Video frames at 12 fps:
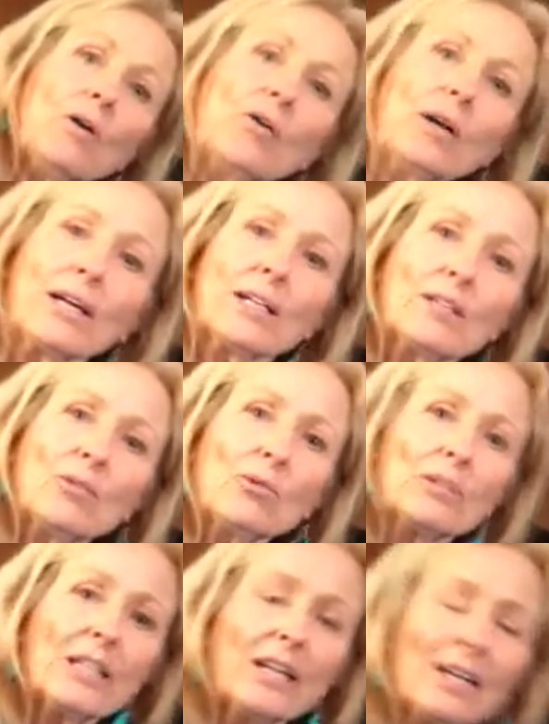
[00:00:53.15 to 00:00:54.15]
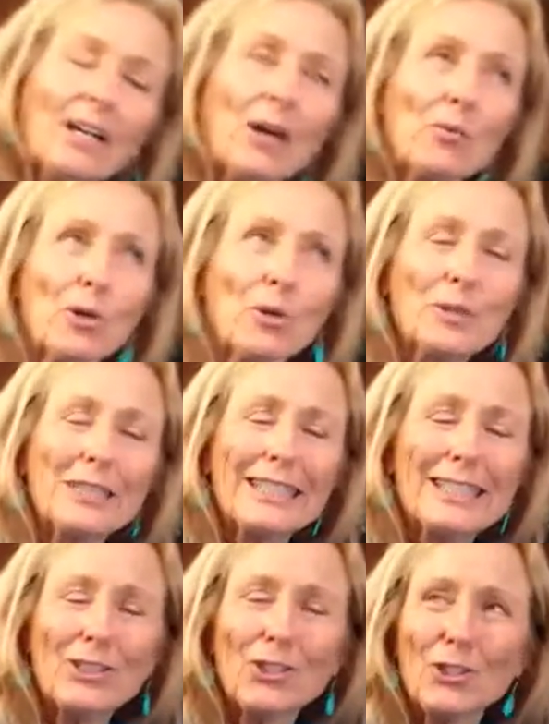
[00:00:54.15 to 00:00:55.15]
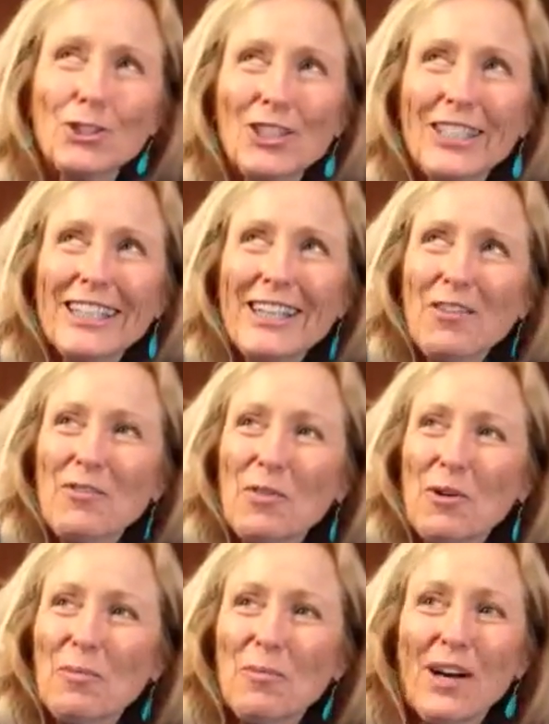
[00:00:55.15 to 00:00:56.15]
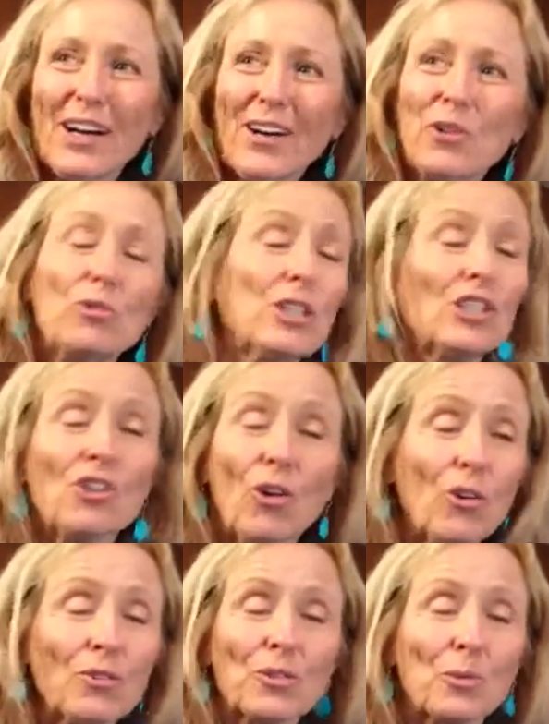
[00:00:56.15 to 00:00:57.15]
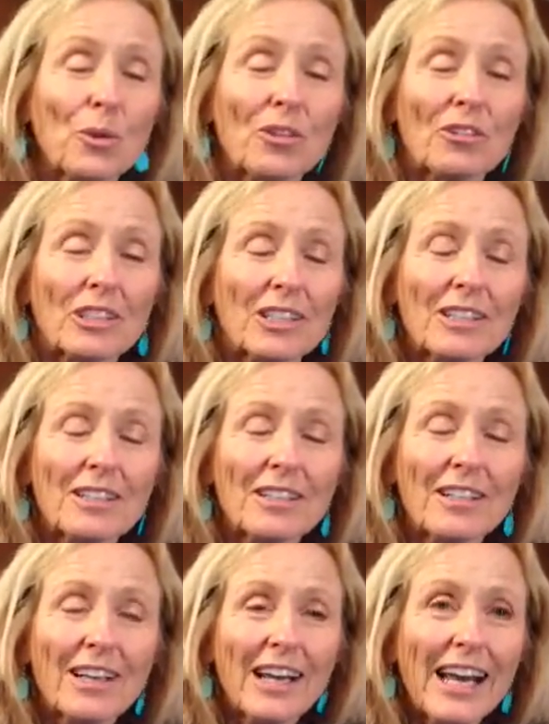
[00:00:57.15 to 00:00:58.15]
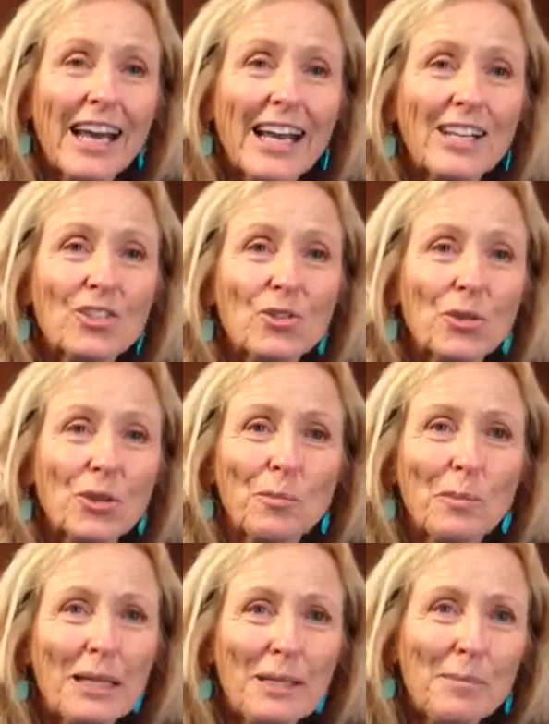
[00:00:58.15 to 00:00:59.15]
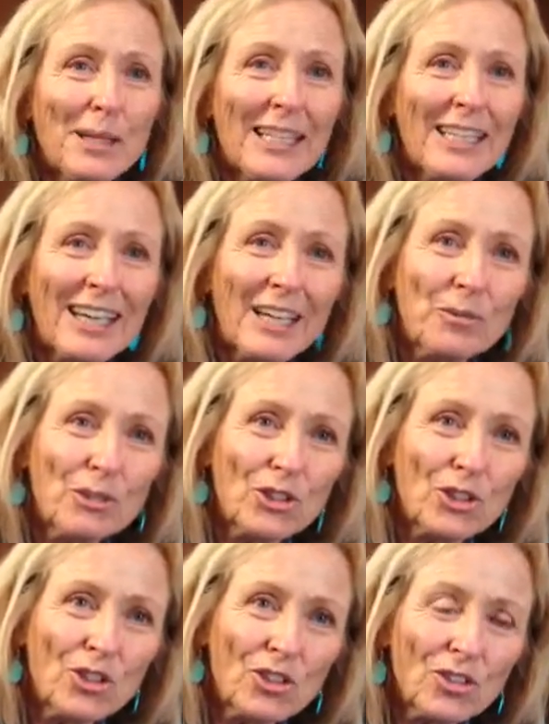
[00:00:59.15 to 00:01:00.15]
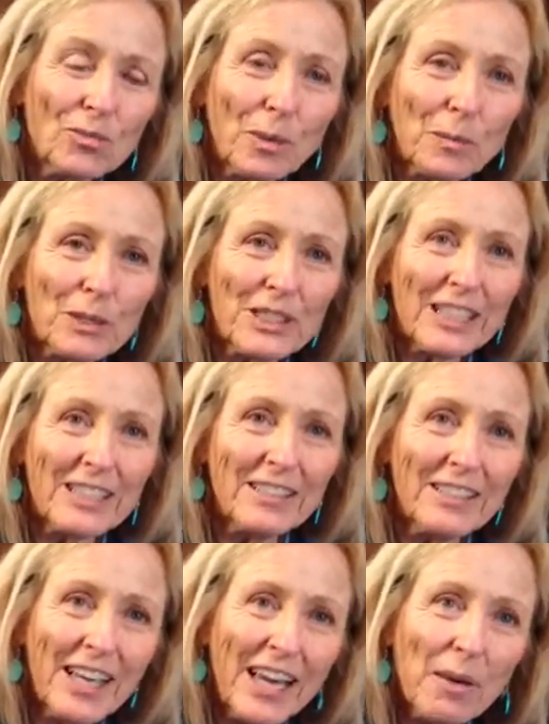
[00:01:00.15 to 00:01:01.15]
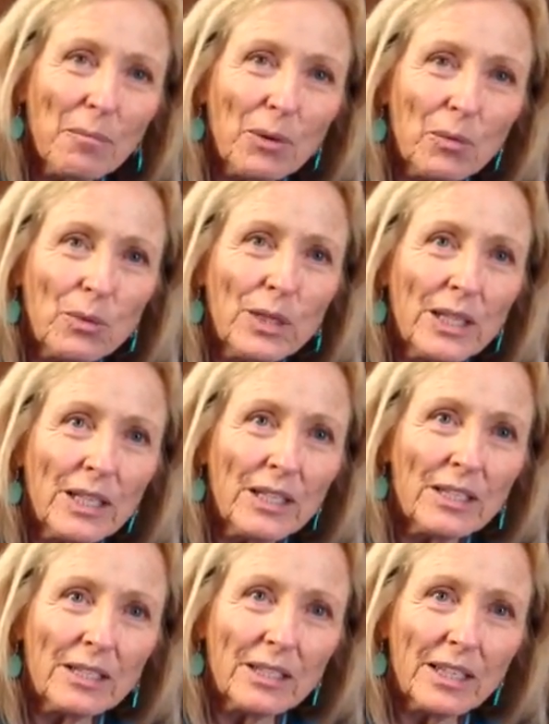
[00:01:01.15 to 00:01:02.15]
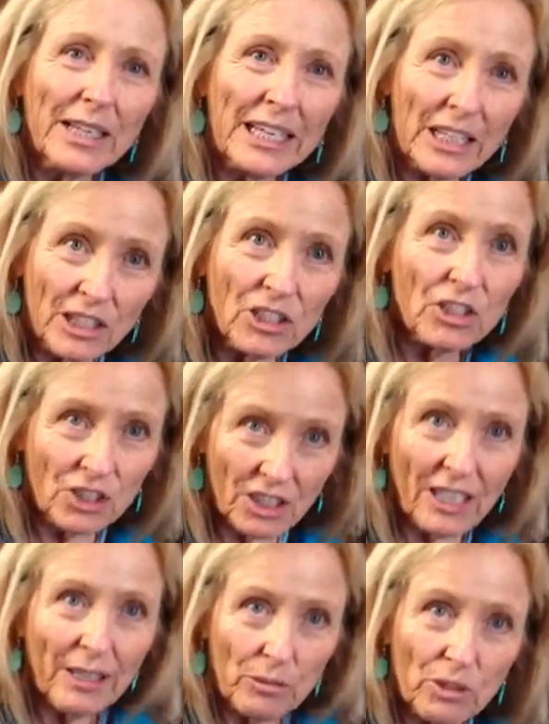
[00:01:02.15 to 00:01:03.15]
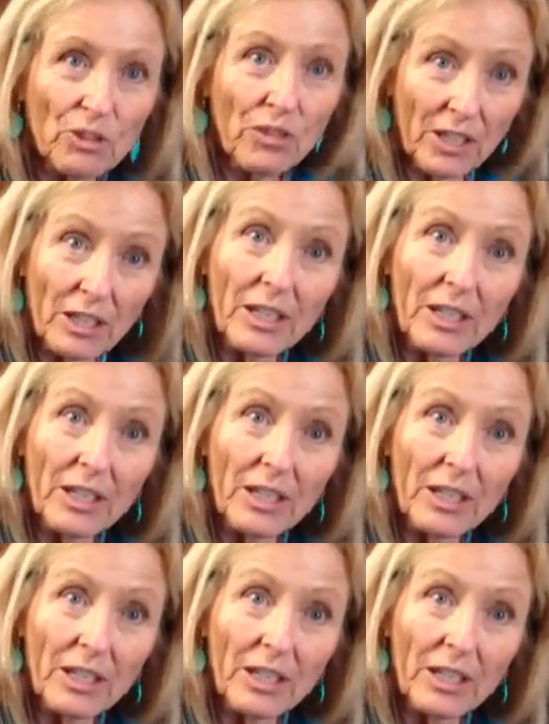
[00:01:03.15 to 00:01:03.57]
oh, I got a whole set. I work with teachers from, who teach all over the world. And so there are many, many languages represented, but English is the language of our